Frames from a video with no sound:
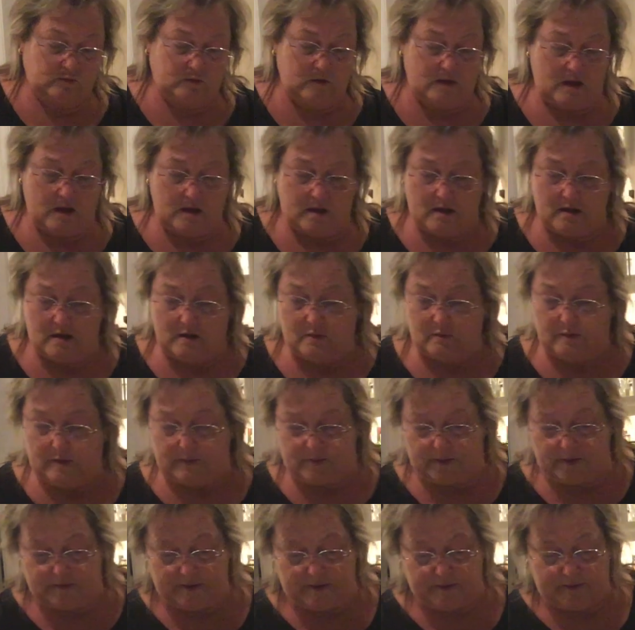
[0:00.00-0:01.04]
woo, woo,
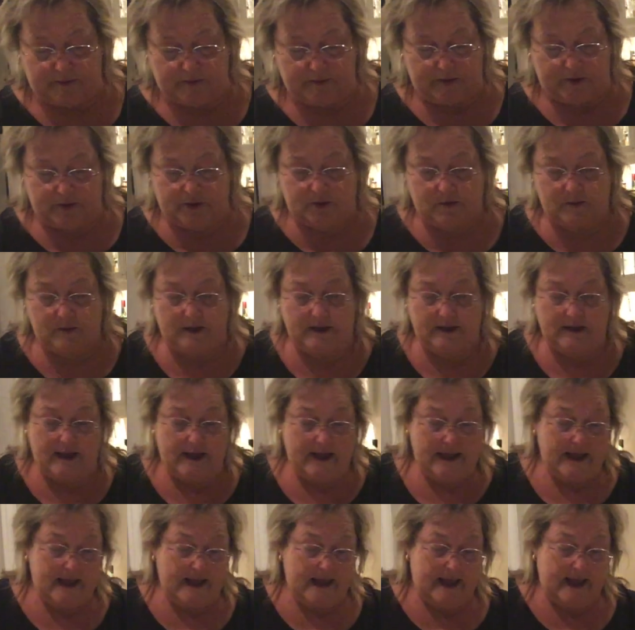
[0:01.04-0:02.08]
woo, woo,
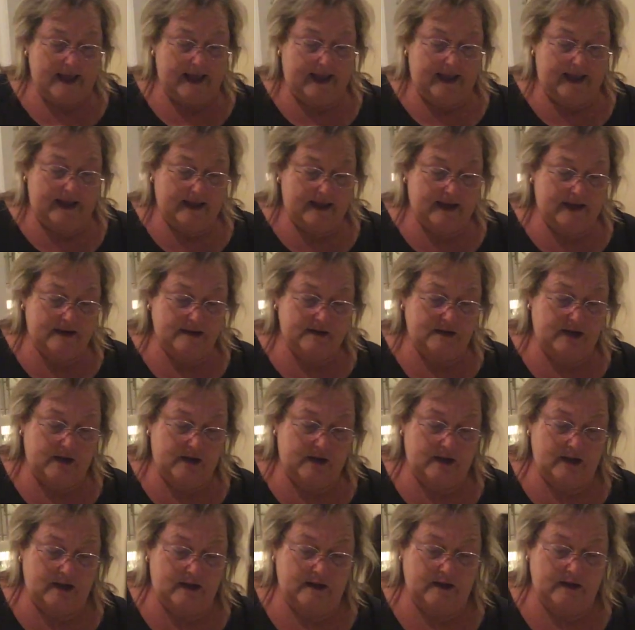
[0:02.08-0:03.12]
and
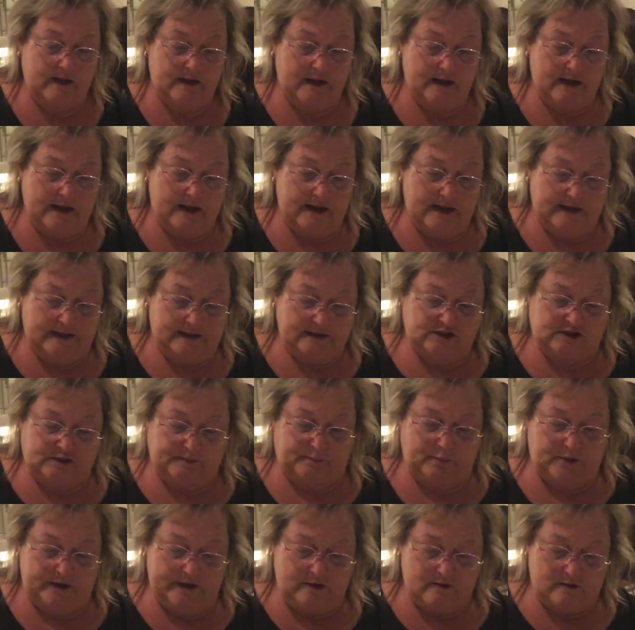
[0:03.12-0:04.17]

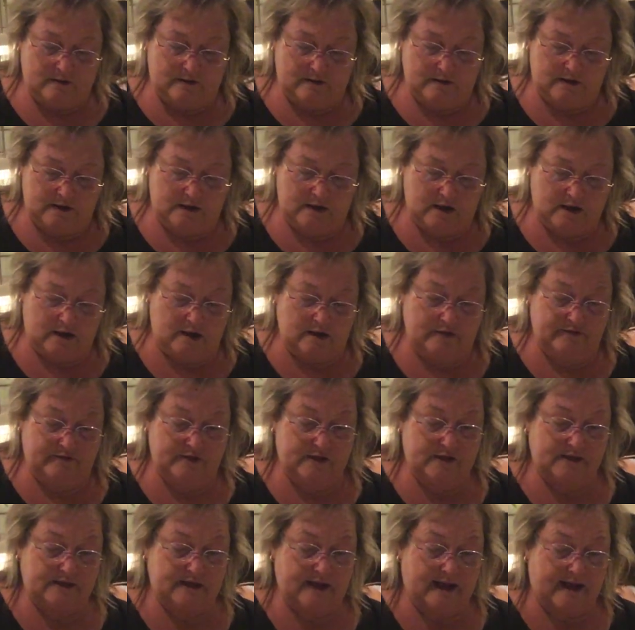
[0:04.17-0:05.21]
sprinkle over
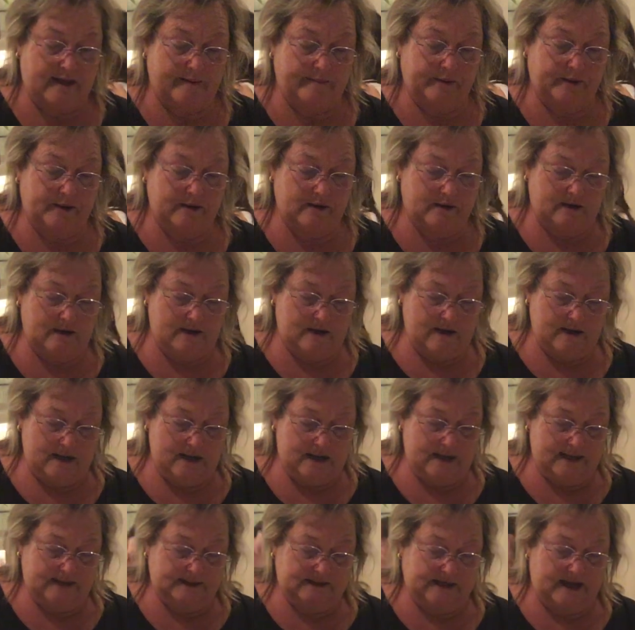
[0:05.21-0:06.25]
the top.
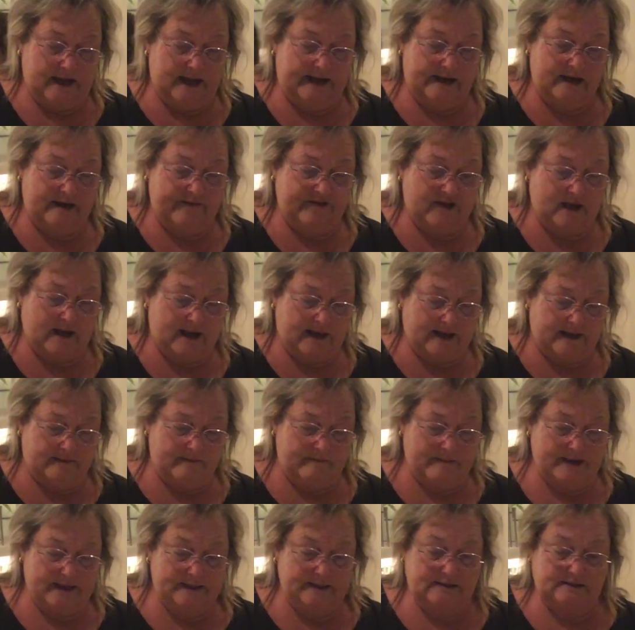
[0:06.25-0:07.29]
It's kind of a hot
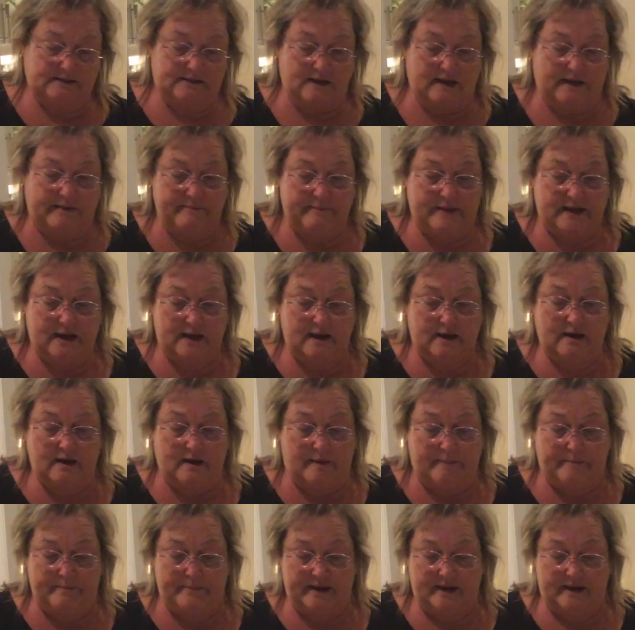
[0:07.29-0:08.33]
mess. I'm making a
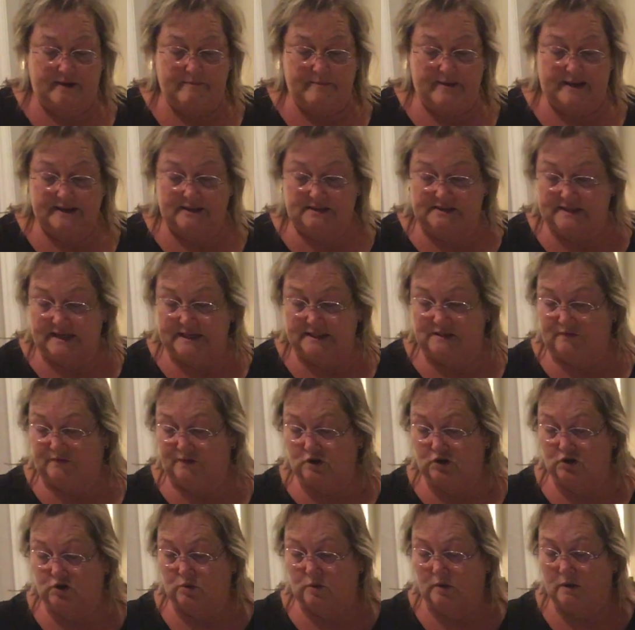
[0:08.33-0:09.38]
big mess, that's for
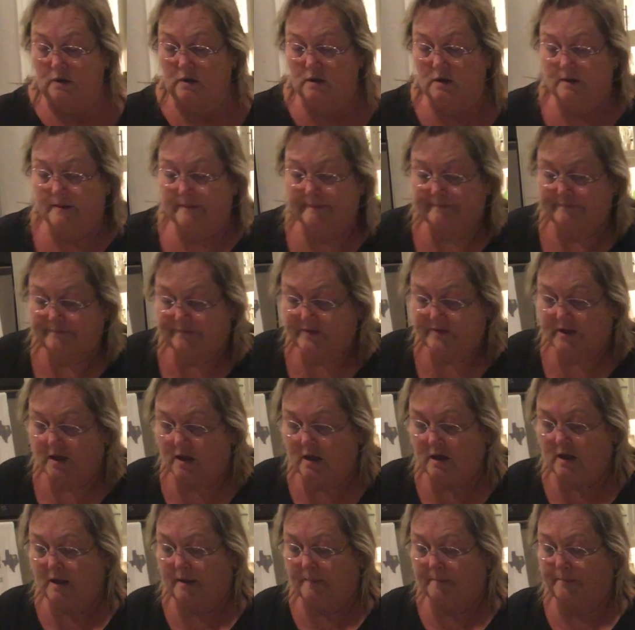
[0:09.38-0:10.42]
sure.
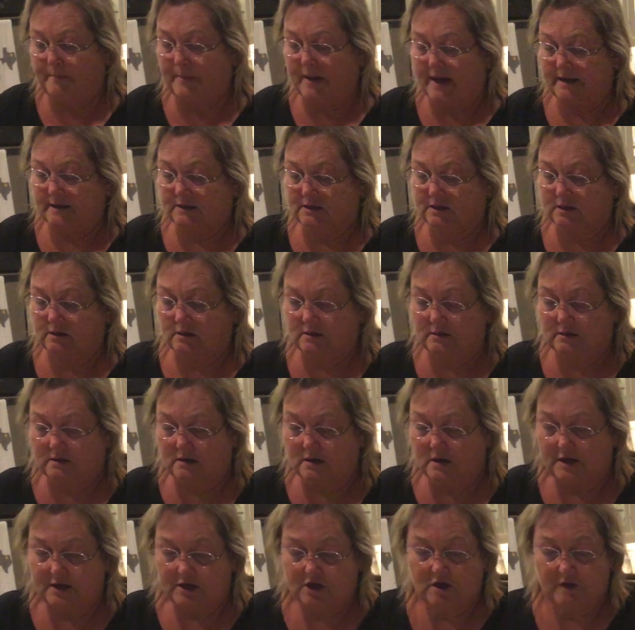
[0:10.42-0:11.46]
But
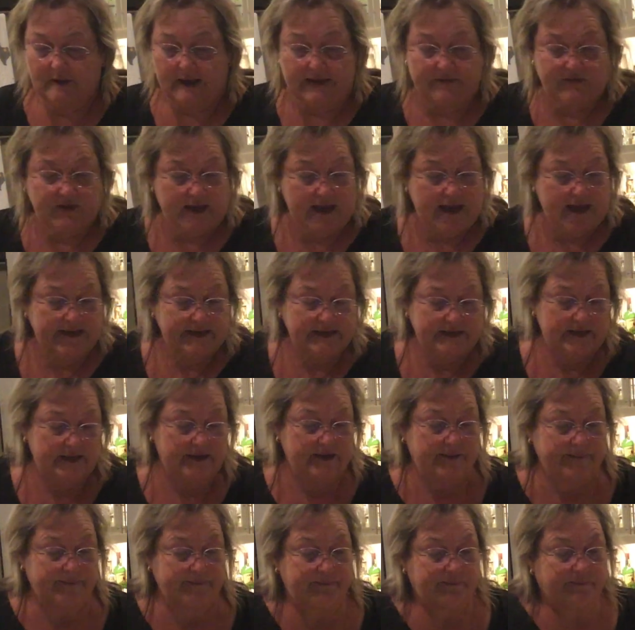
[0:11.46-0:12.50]
you get the idea.